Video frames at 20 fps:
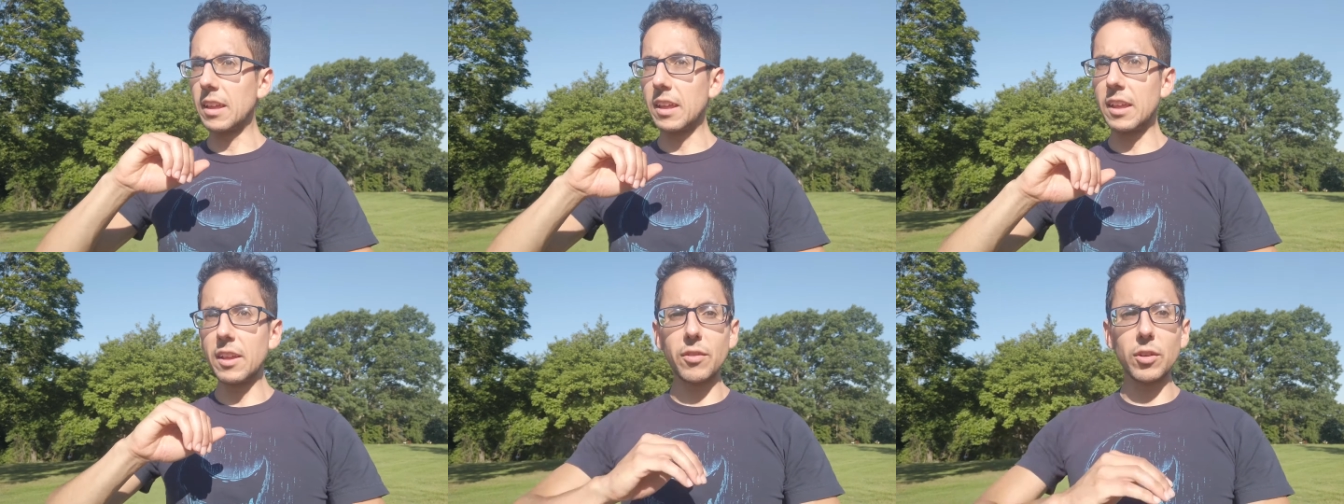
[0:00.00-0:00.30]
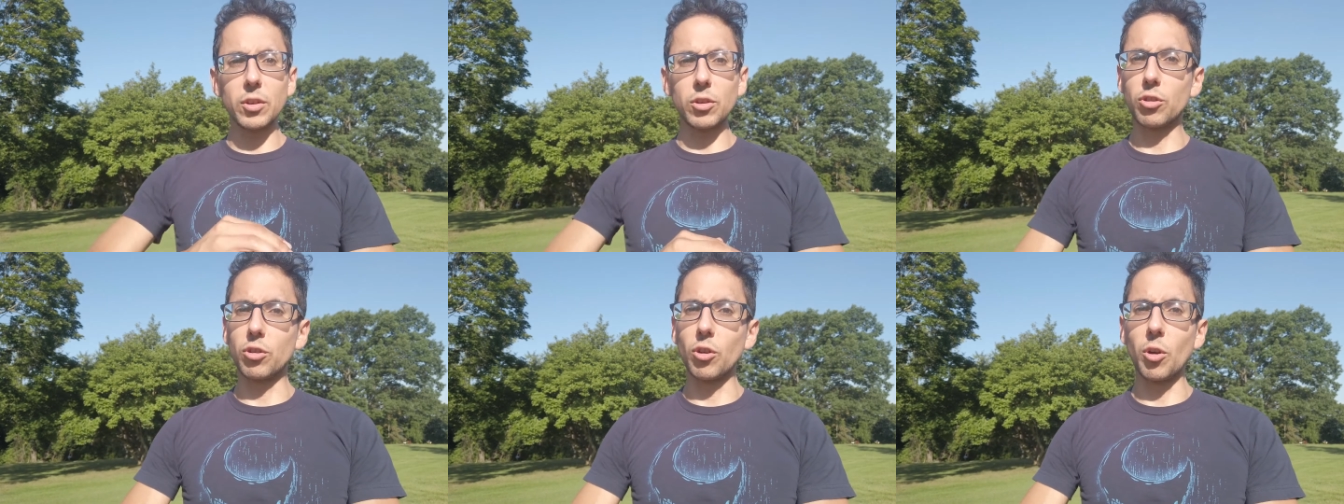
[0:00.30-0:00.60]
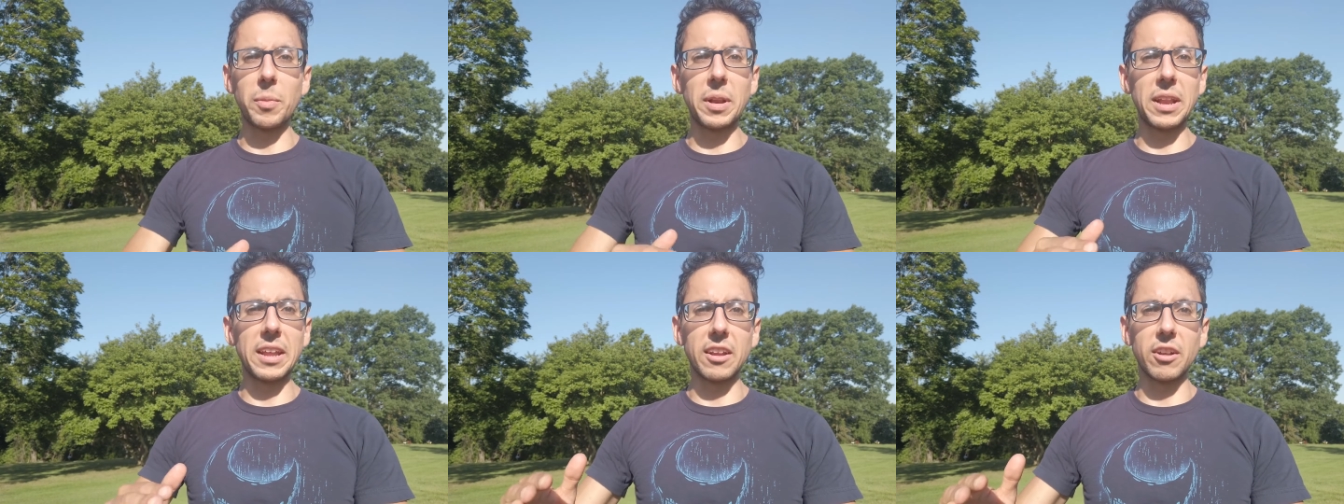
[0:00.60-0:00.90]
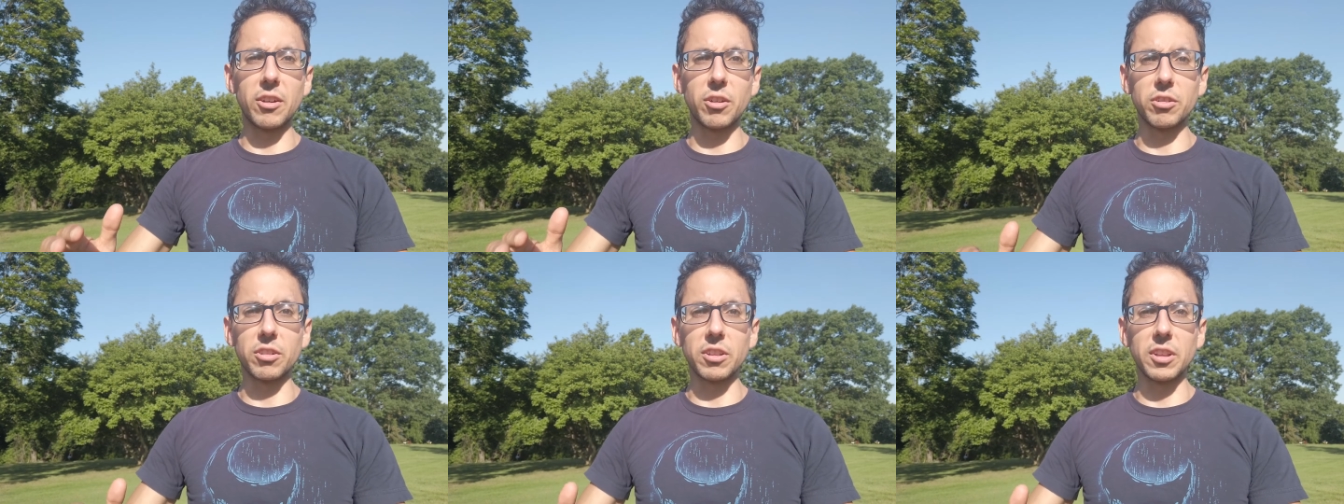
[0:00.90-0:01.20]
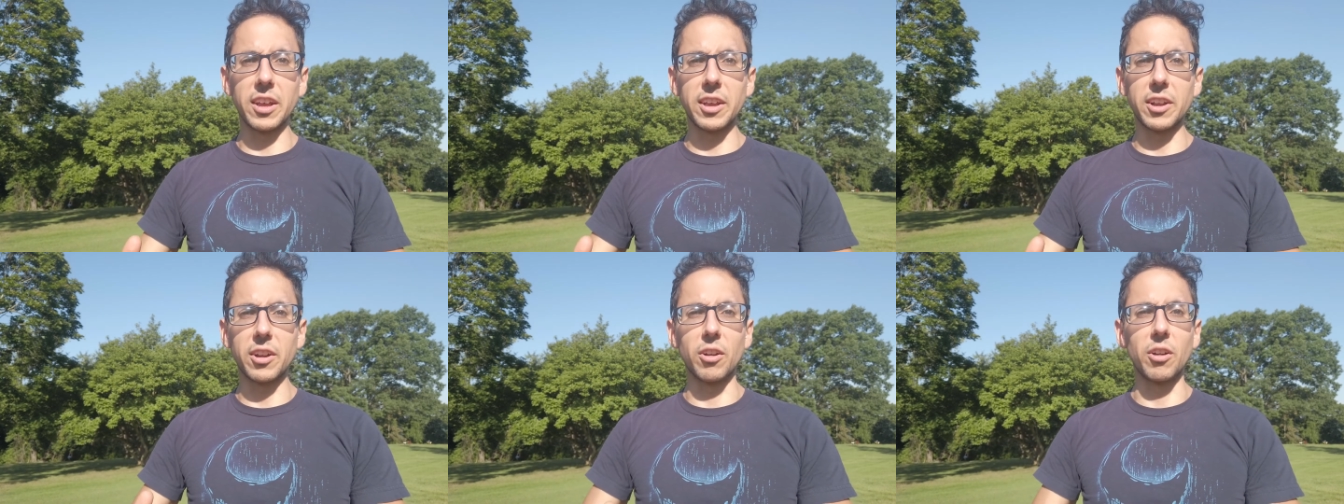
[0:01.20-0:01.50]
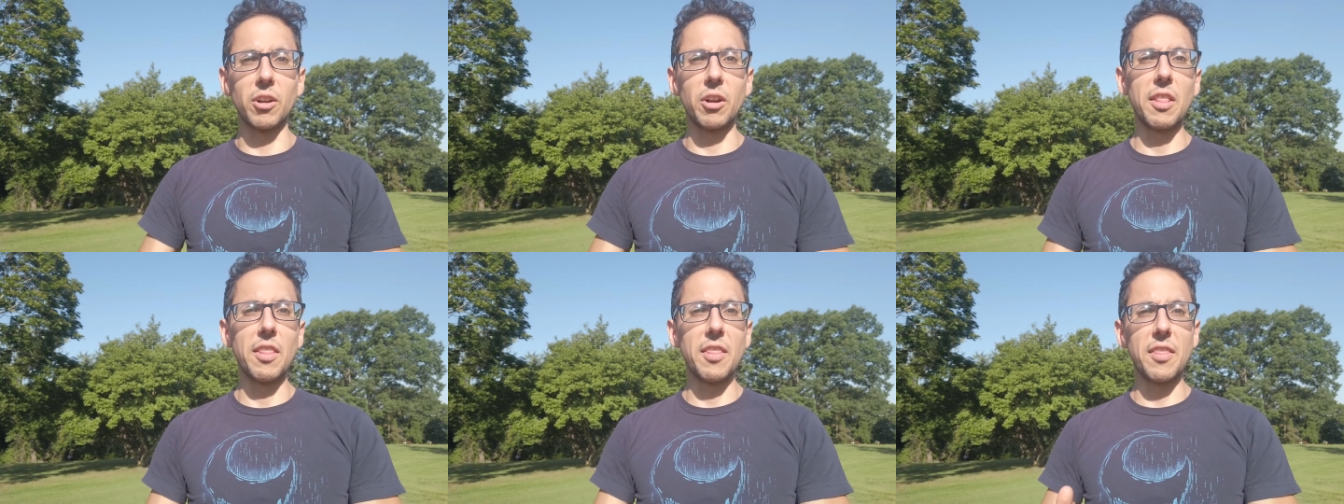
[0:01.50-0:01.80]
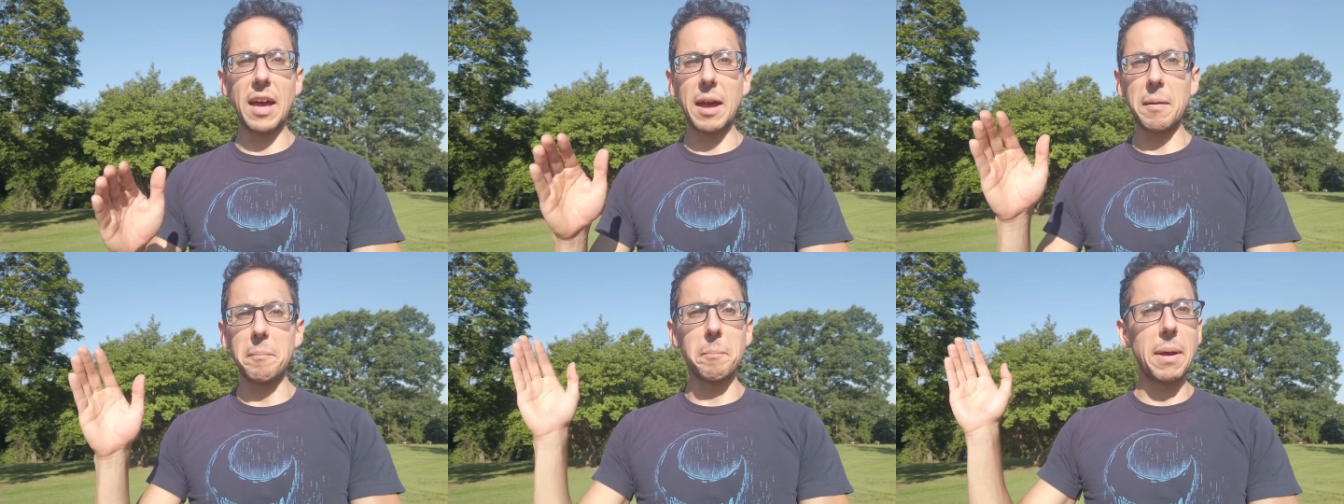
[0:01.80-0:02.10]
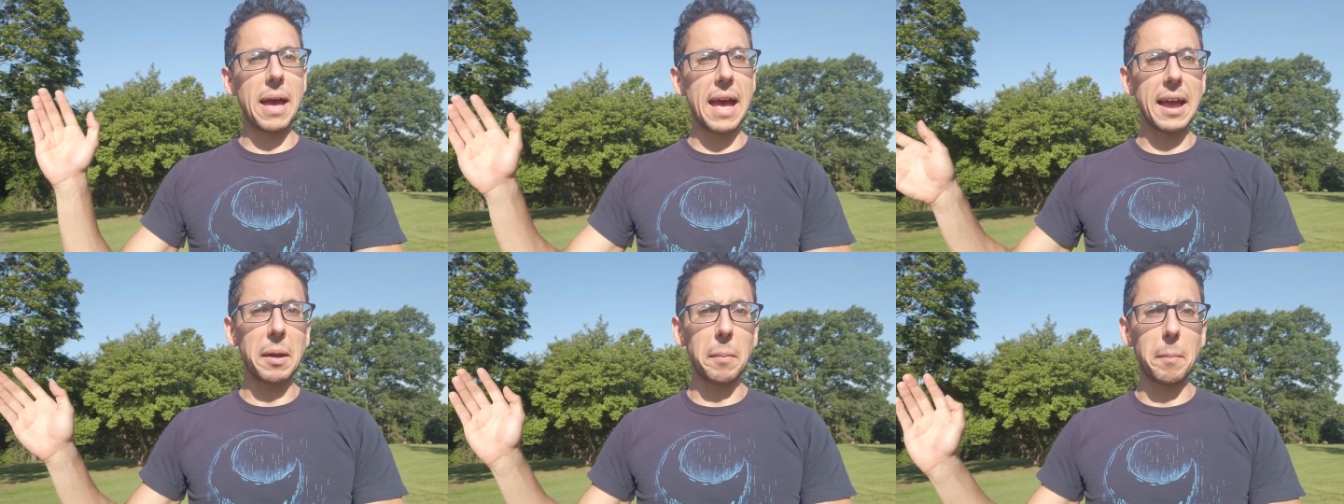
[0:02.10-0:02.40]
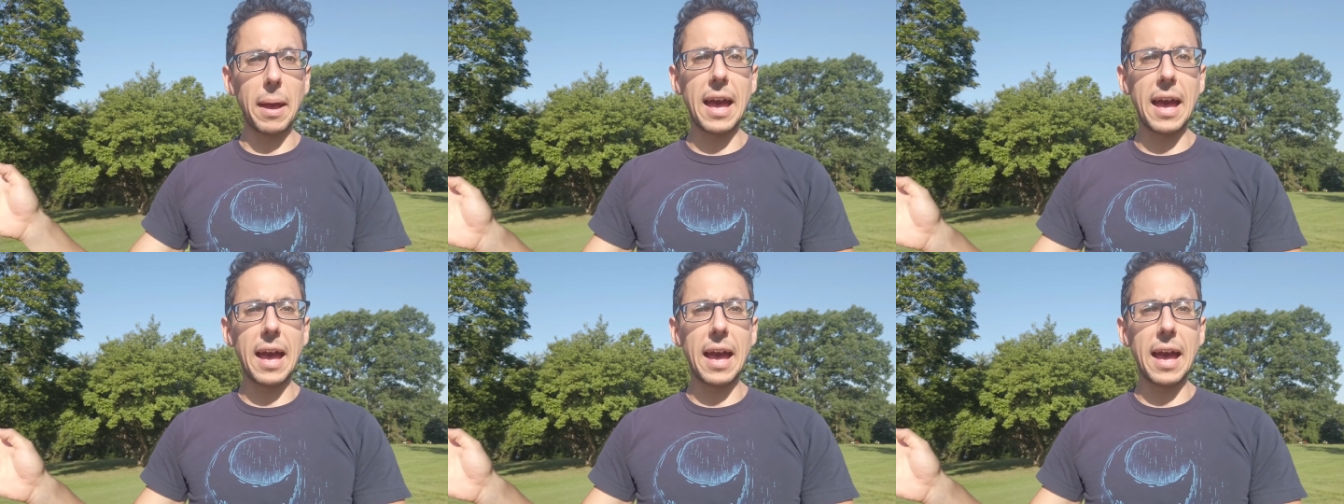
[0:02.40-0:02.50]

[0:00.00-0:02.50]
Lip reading: even so many years later, that back